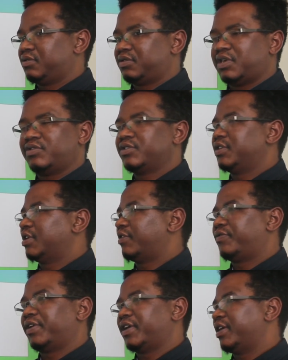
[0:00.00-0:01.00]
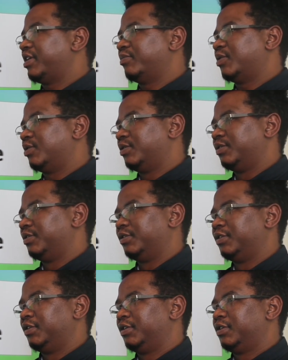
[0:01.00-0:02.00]
they're not in Africa anymore,
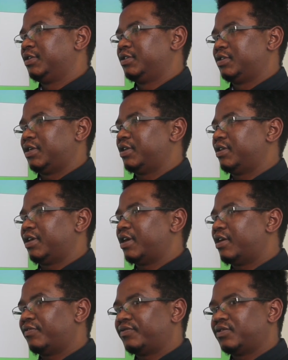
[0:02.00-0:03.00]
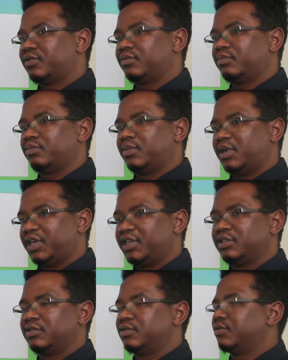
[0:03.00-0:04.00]
and they have to
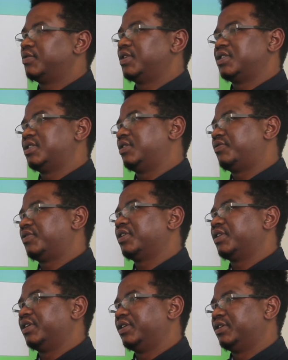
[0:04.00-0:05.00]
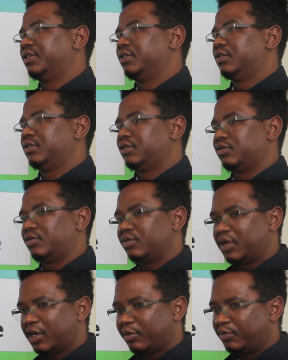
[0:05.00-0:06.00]
learn to do things differently to
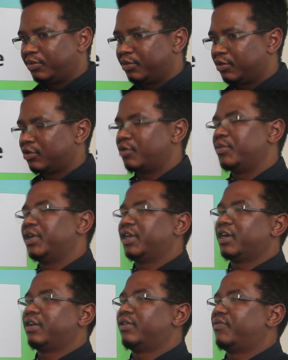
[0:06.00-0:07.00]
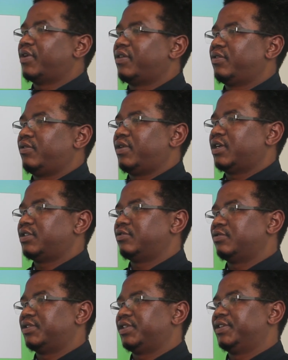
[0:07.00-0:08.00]
help communicate the faith to their
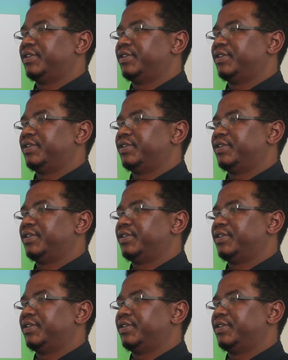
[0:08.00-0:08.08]
children.